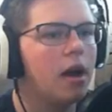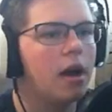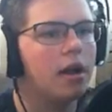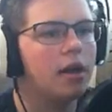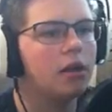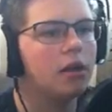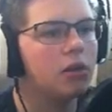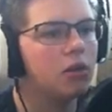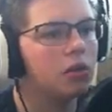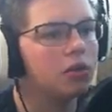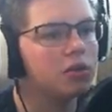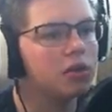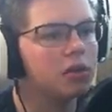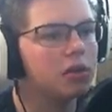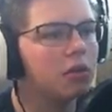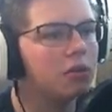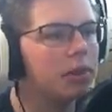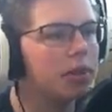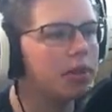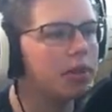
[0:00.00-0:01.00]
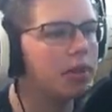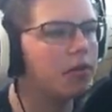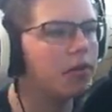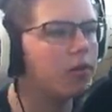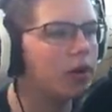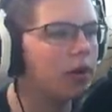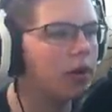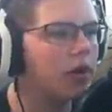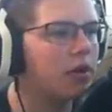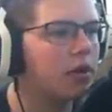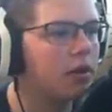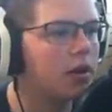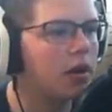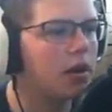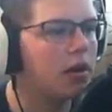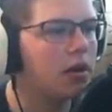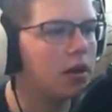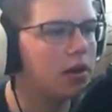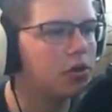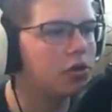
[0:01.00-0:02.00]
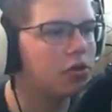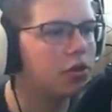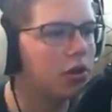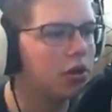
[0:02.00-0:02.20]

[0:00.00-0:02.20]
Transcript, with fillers: It looks a little bit different like